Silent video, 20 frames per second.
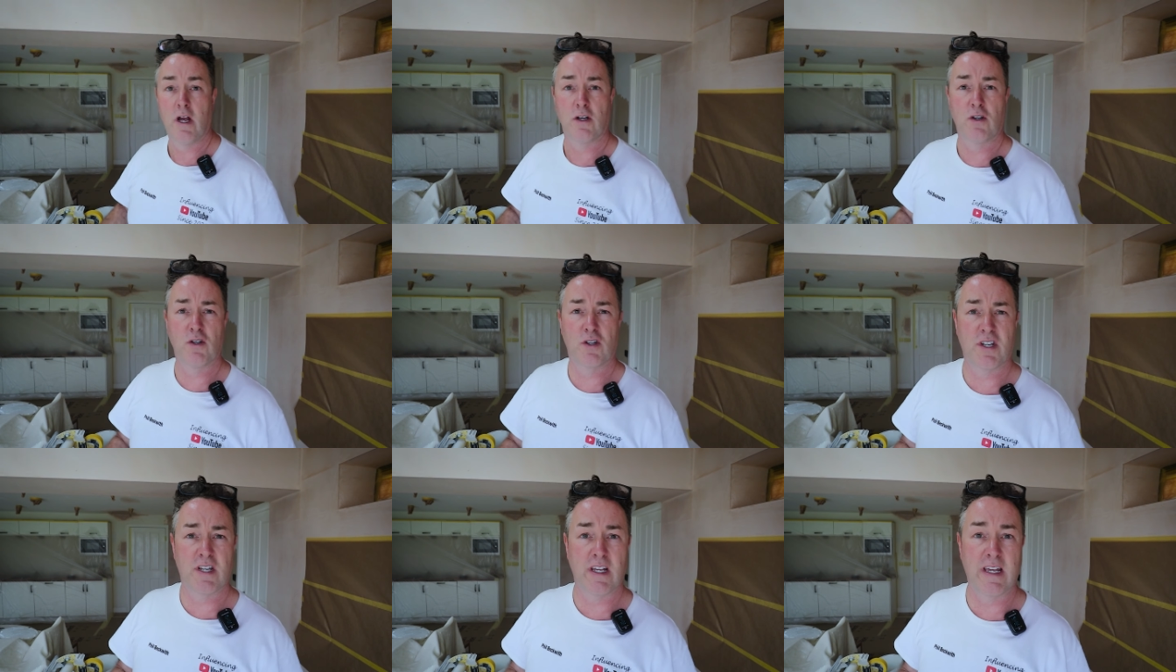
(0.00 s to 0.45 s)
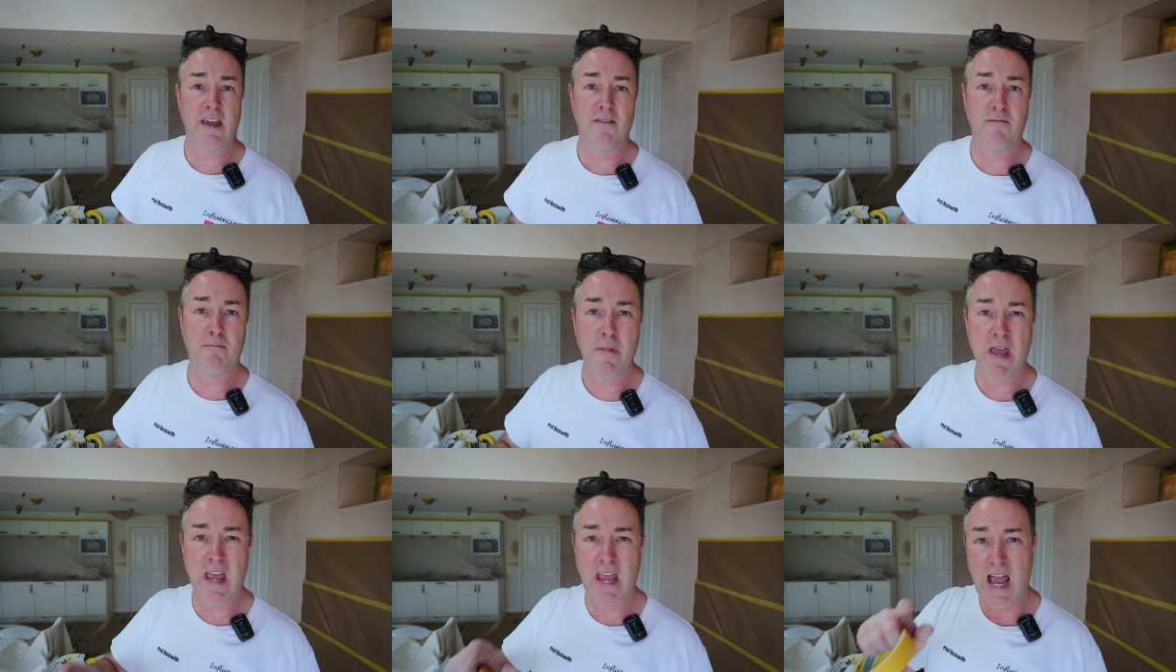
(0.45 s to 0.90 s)
just to
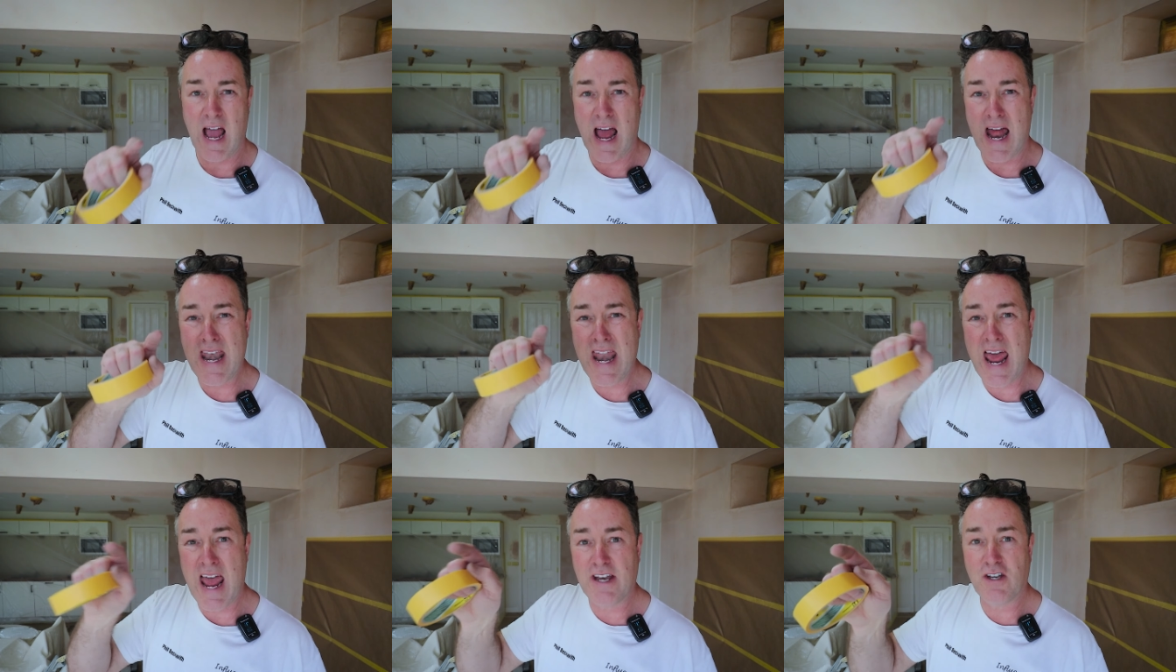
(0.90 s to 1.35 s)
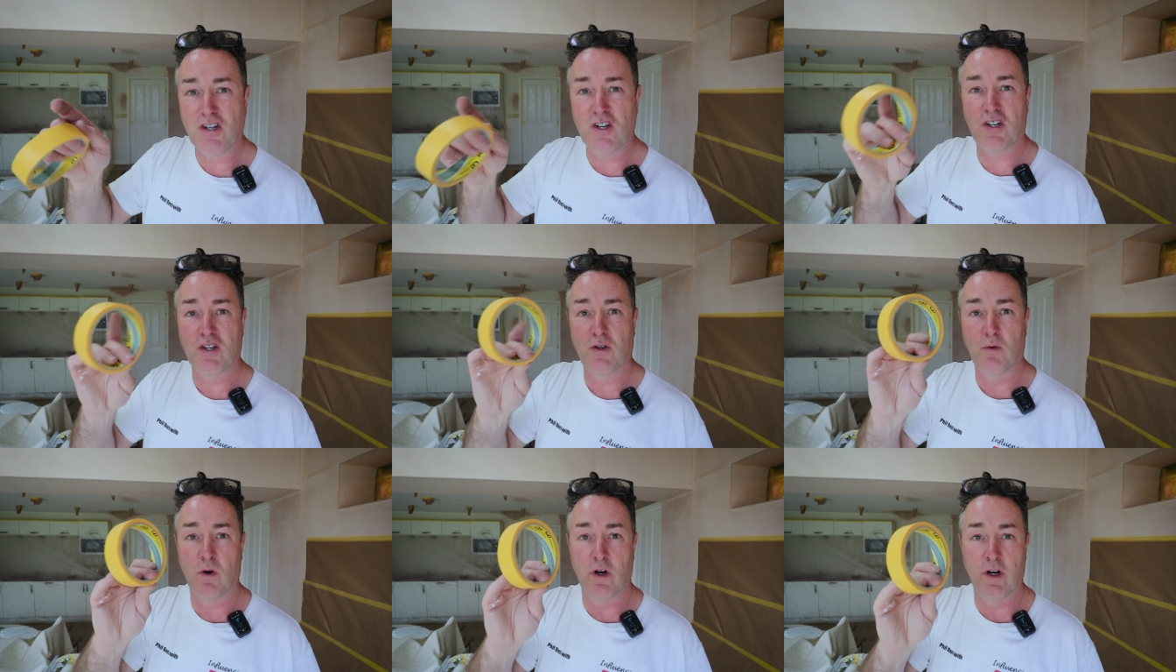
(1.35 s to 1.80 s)
give me an
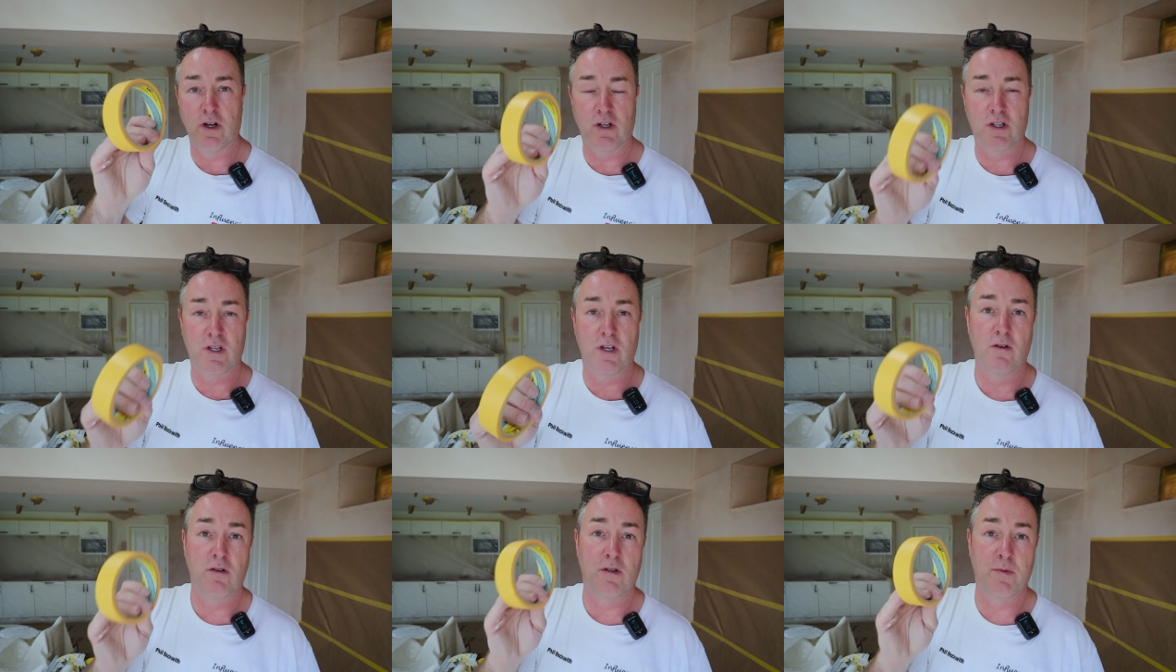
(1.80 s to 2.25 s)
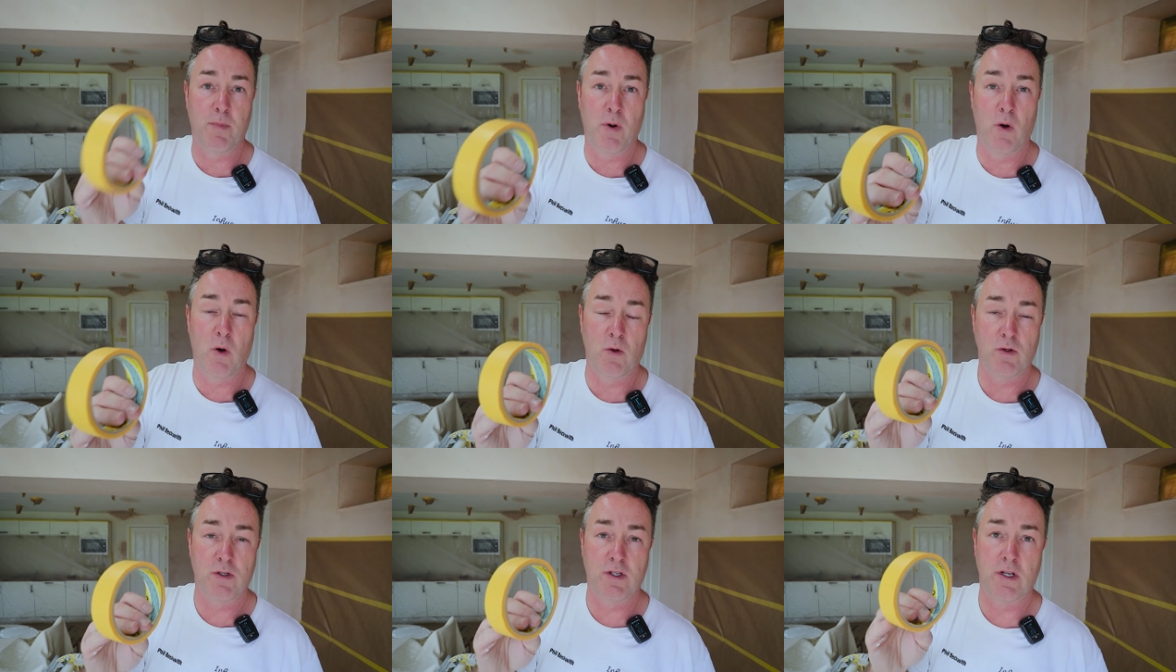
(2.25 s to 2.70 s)
edge to work to, to
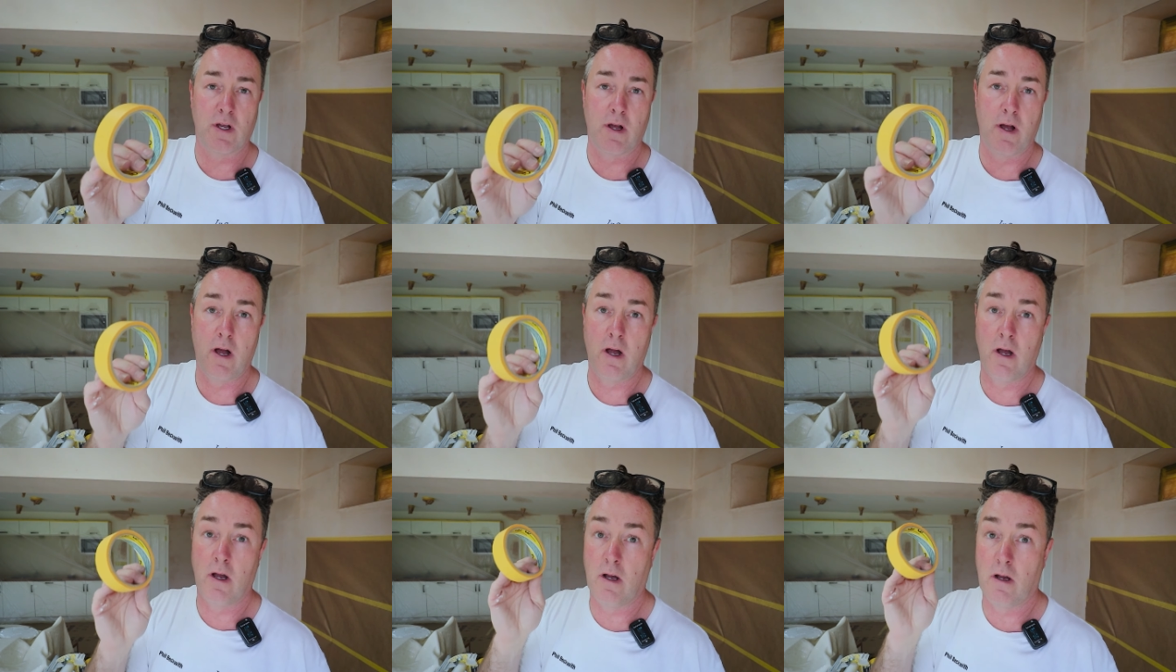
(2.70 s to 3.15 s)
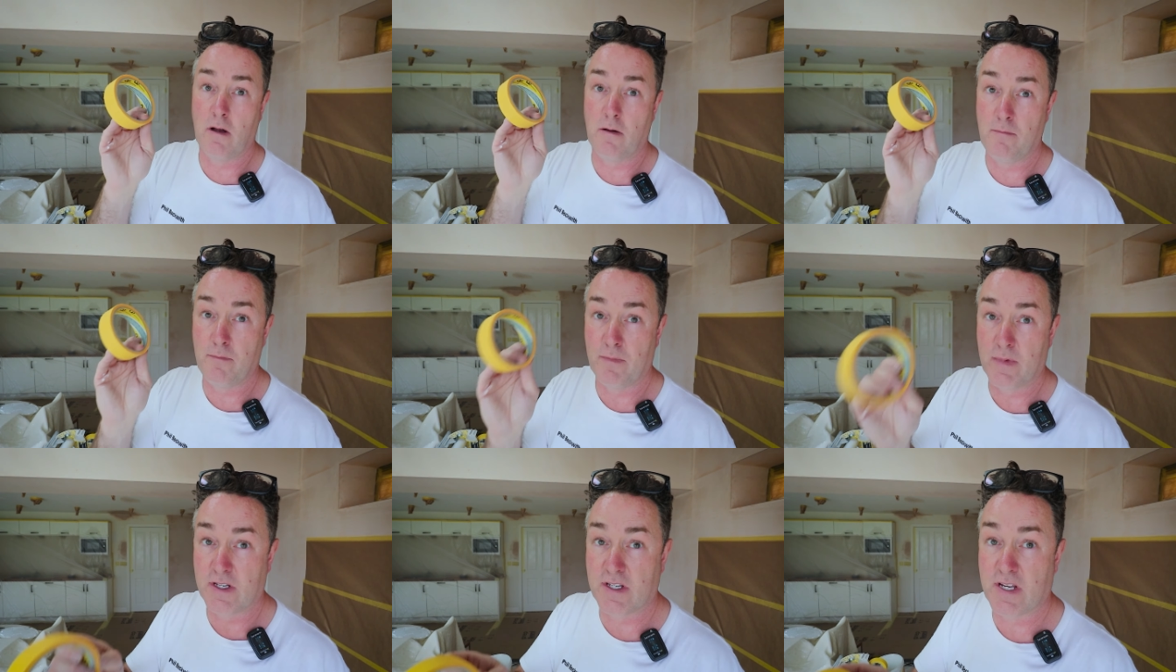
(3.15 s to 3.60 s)
put
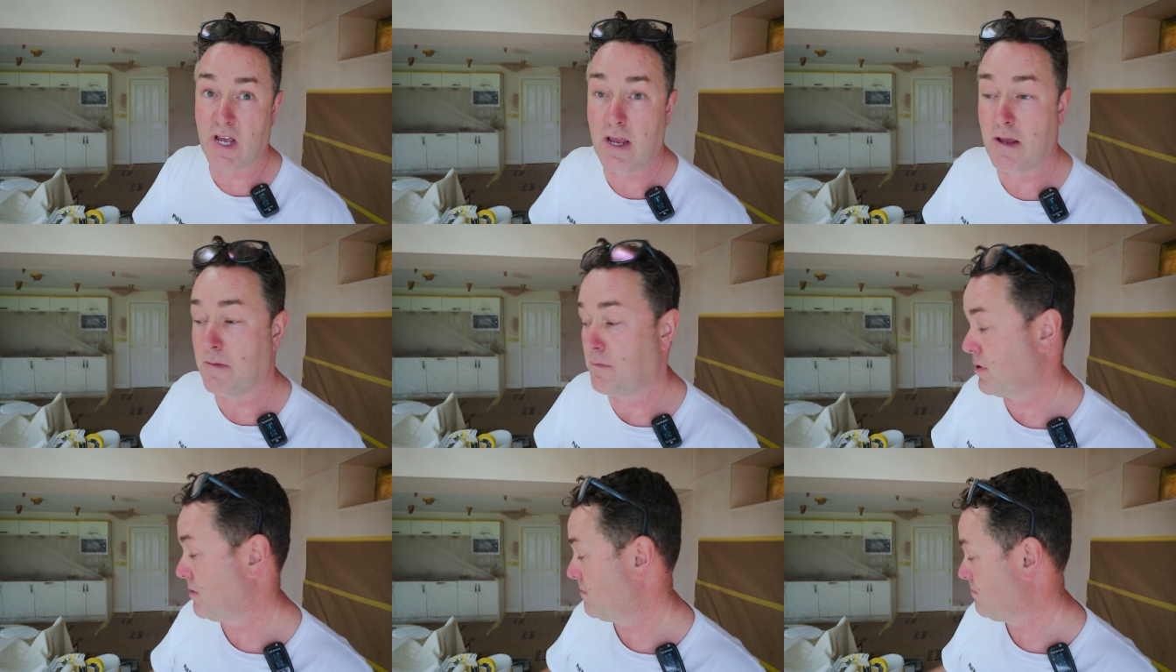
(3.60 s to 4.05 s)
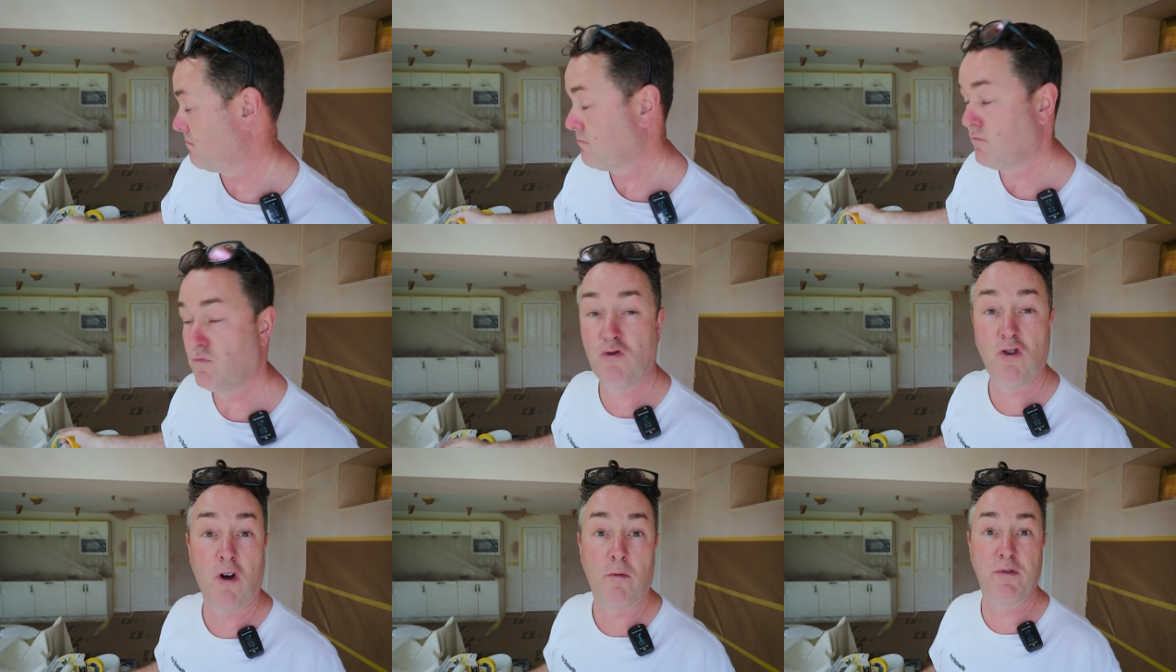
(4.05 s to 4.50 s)
um, the tape,
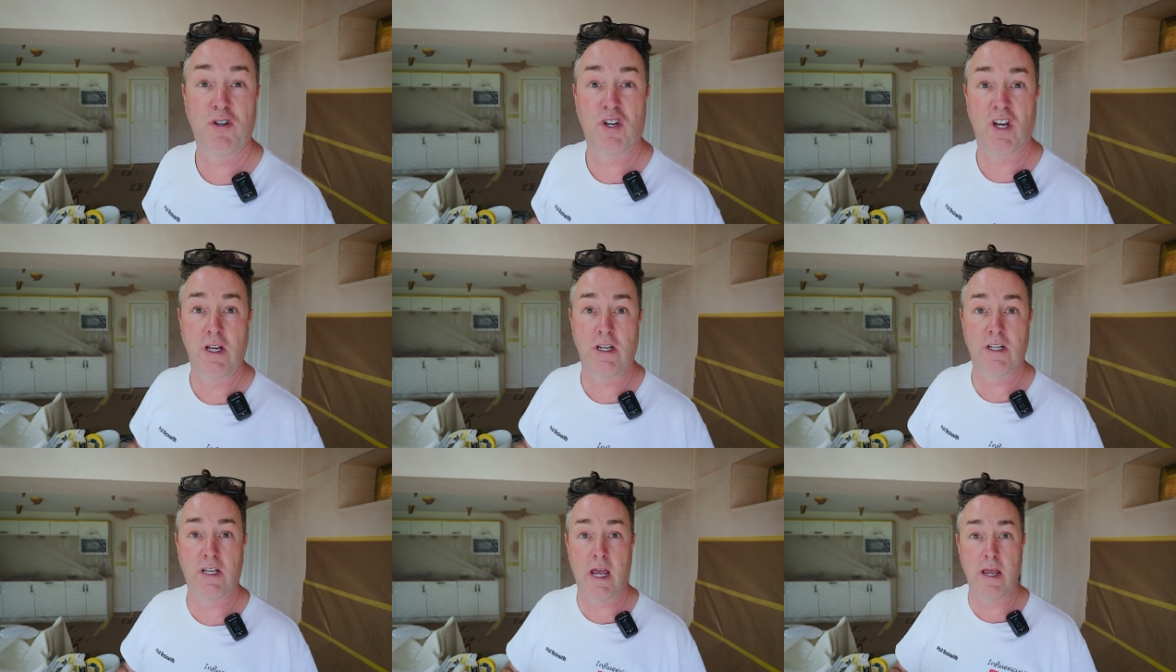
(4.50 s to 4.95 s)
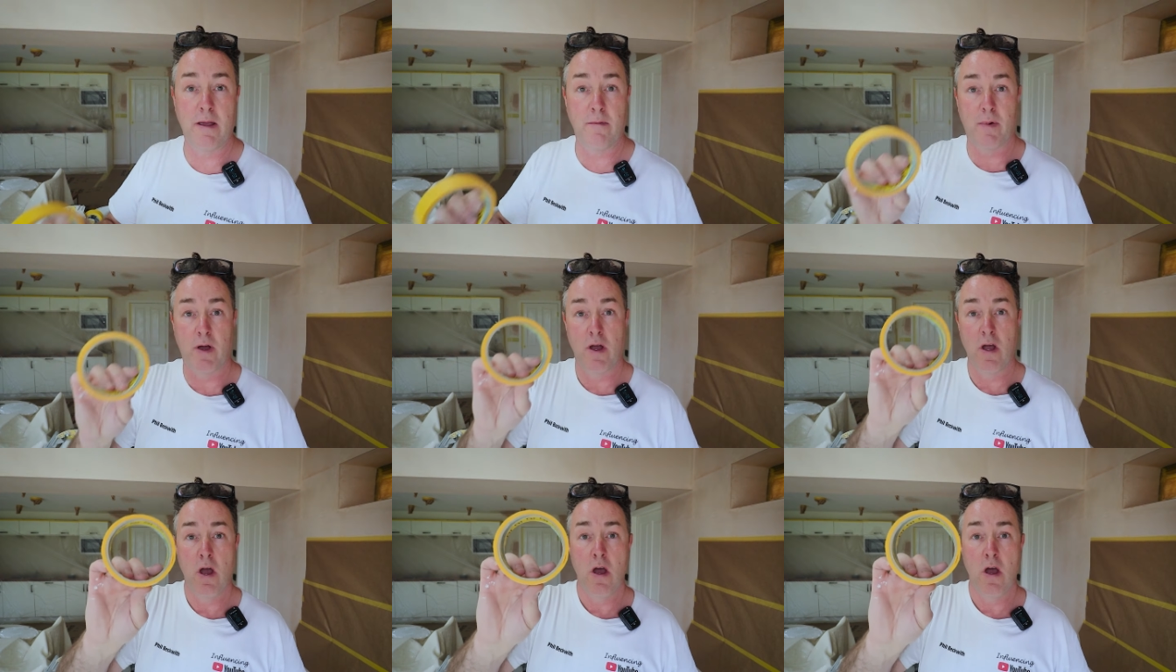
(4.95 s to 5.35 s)
drop sheet tape,